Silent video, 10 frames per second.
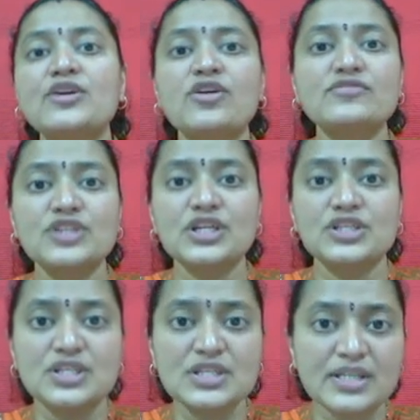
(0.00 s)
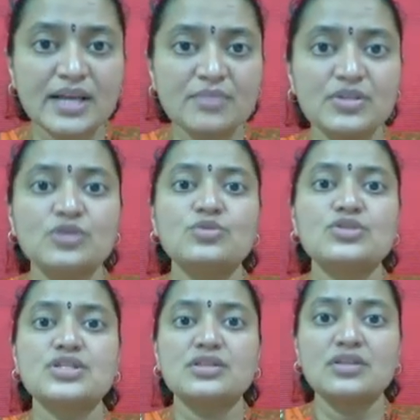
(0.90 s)
of changes can be
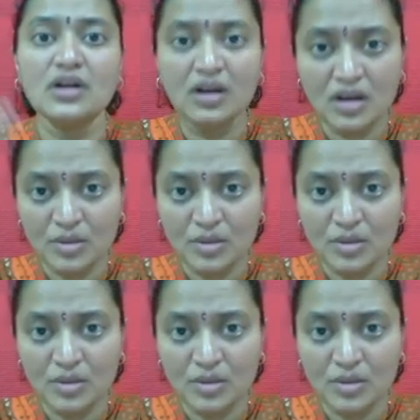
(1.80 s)
used in the